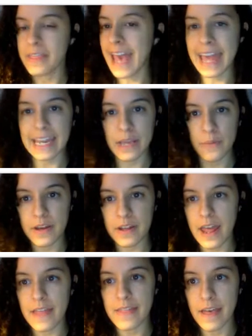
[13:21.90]
with
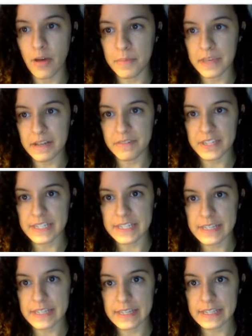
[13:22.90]
anyone and they'll be able to
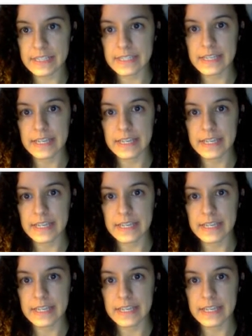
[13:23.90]
see this.